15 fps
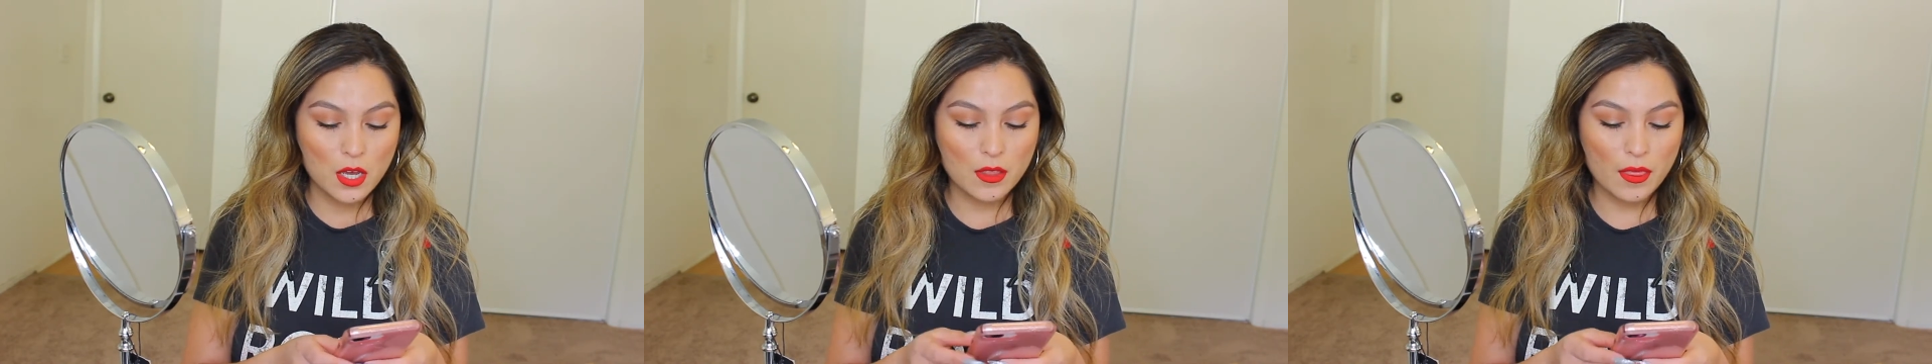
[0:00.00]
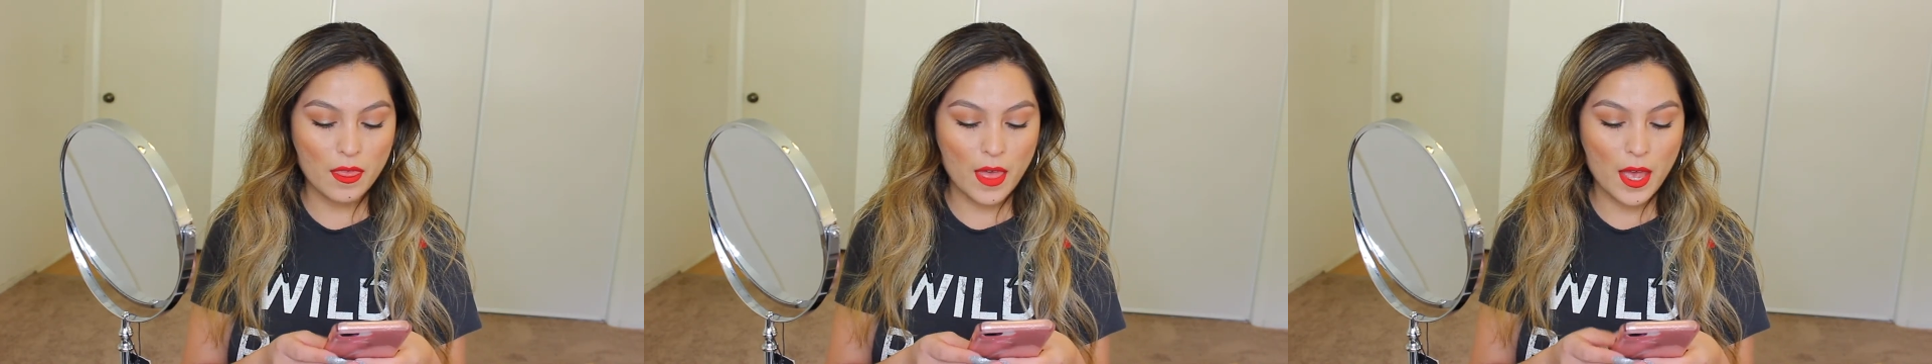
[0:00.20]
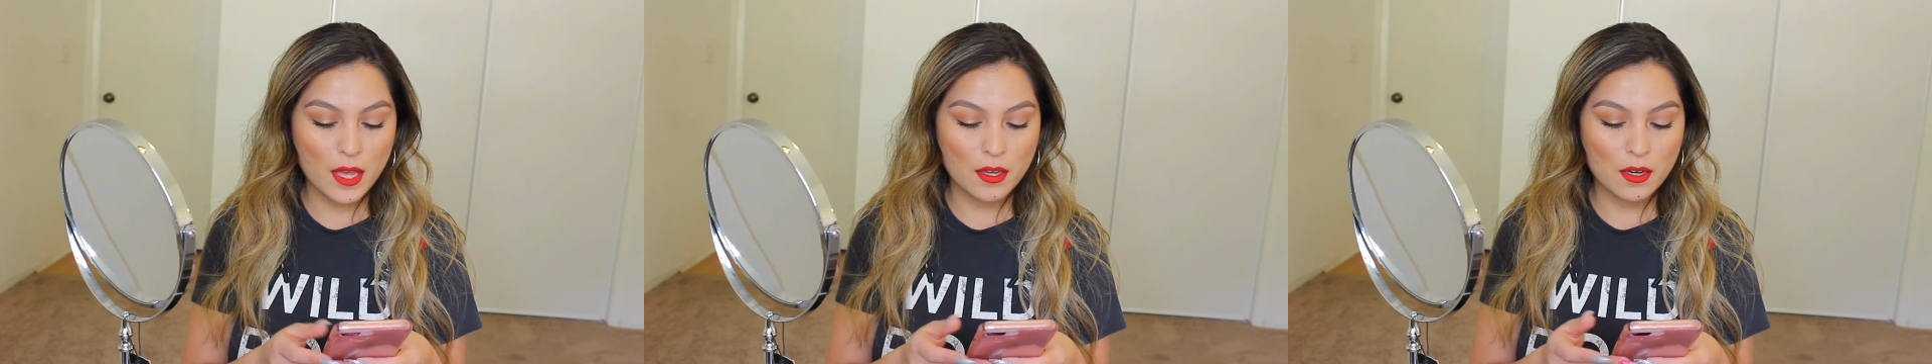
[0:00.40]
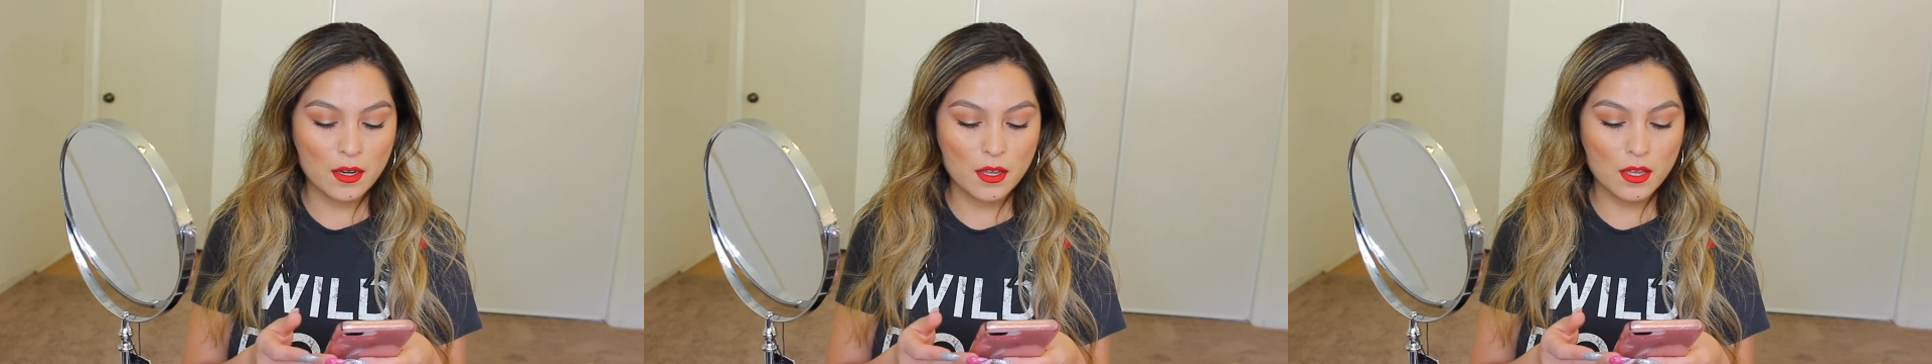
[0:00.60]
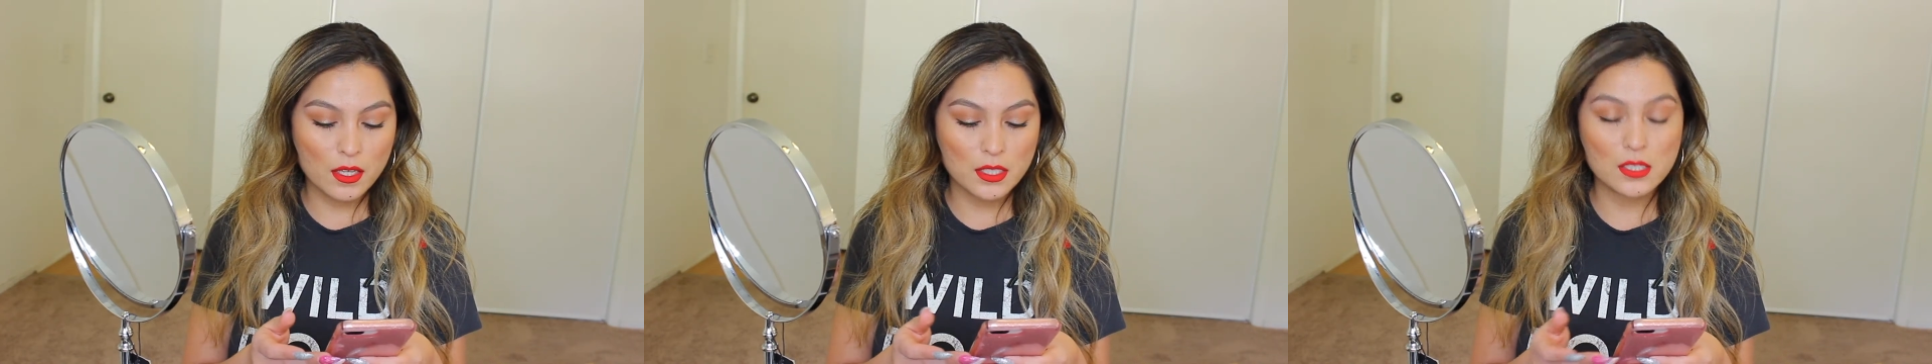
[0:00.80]

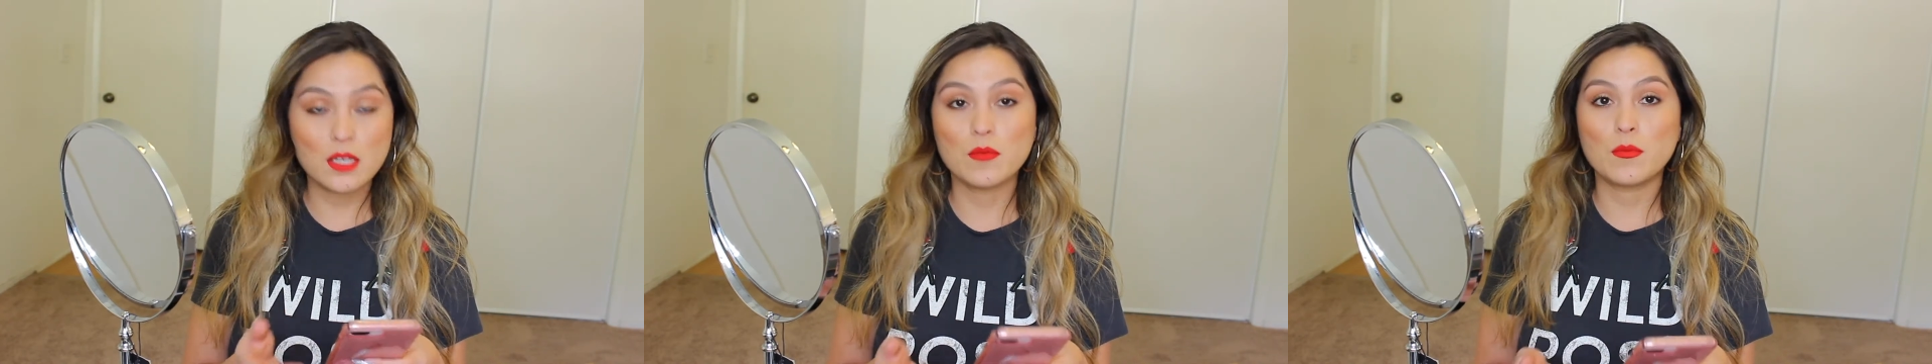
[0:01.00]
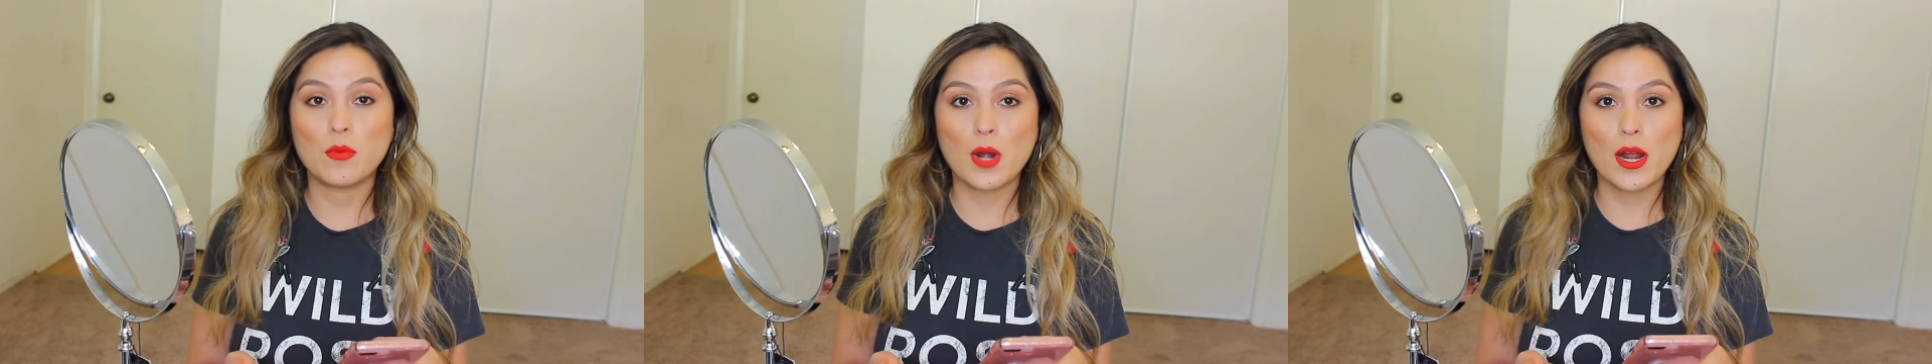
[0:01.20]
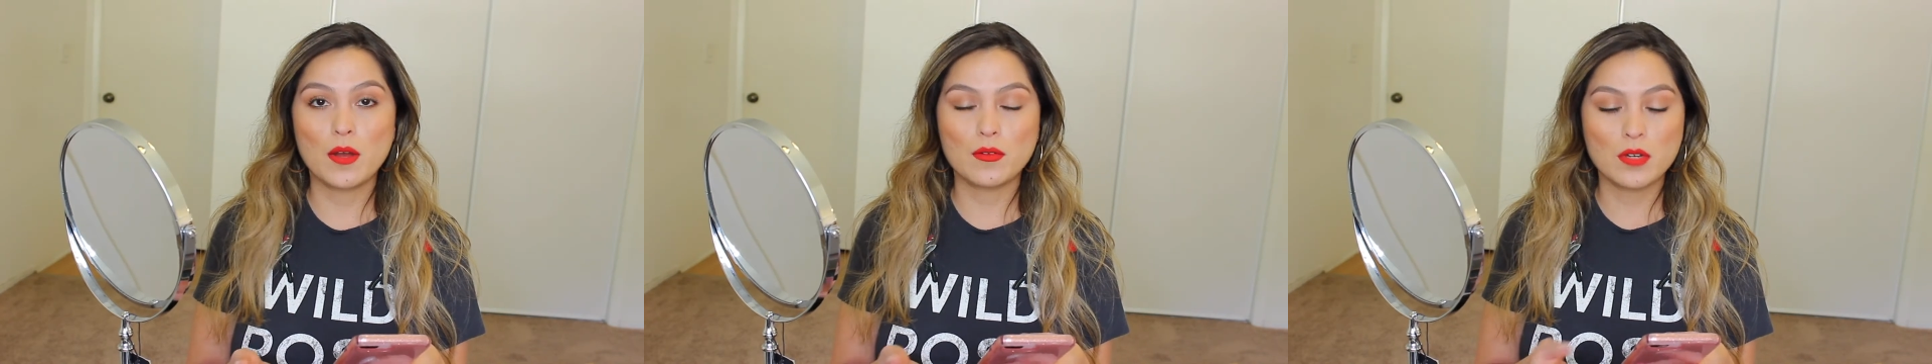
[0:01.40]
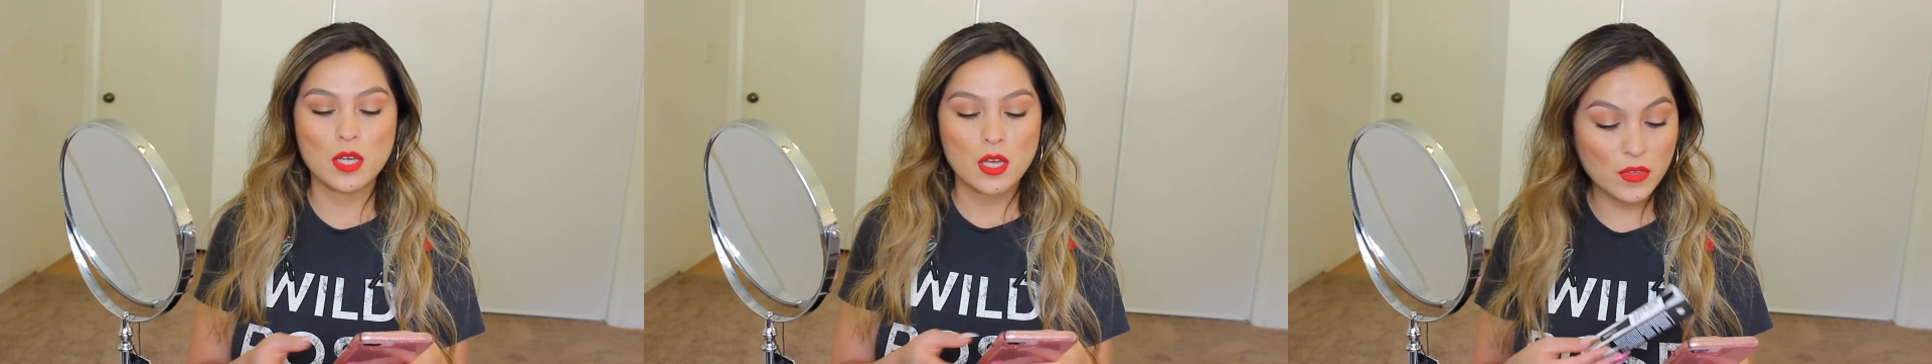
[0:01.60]
than deep brown.